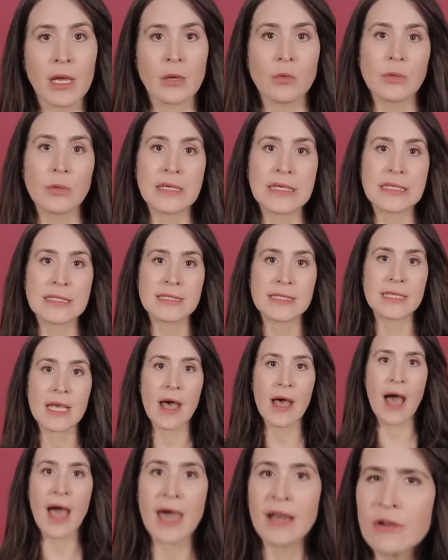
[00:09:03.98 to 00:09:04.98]
It reads,
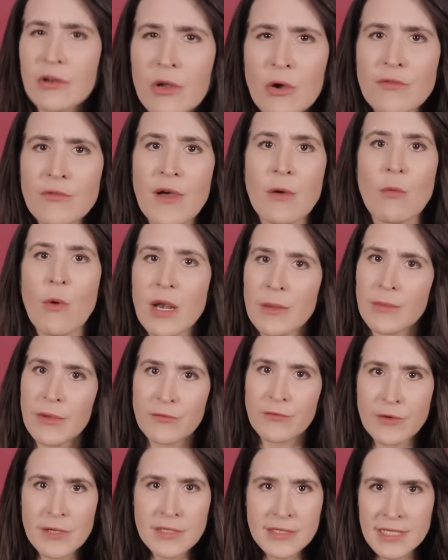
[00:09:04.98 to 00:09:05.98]
I don't know if I want to be
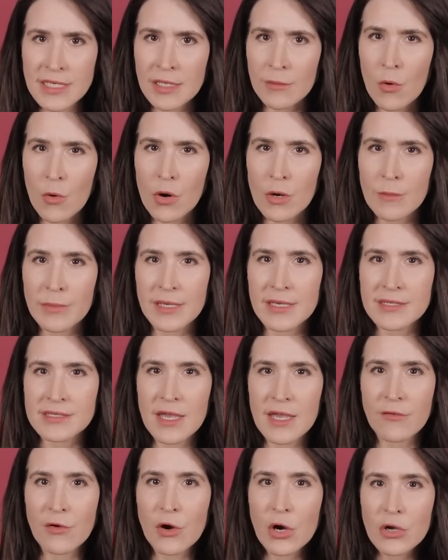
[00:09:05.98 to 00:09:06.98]
friends anymore because
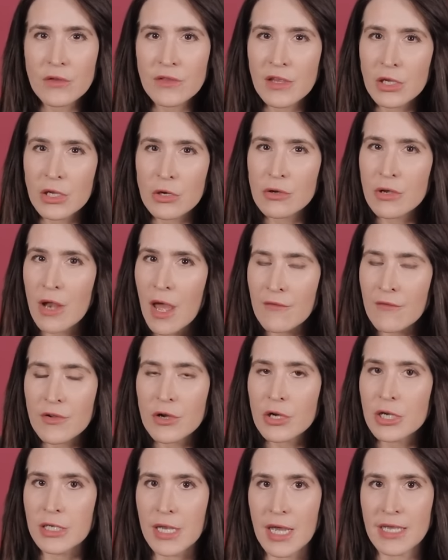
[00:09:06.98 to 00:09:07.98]
I've heard that you're not
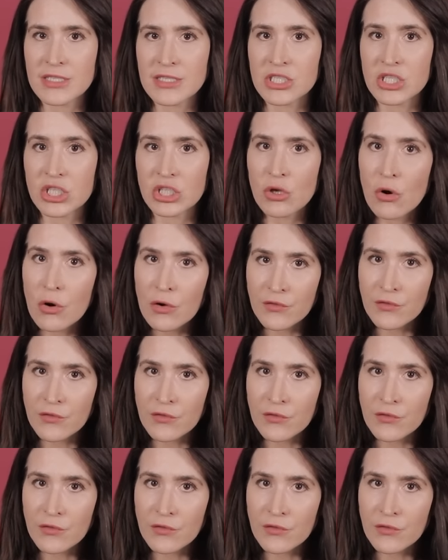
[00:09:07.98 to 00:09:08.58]
very nice to your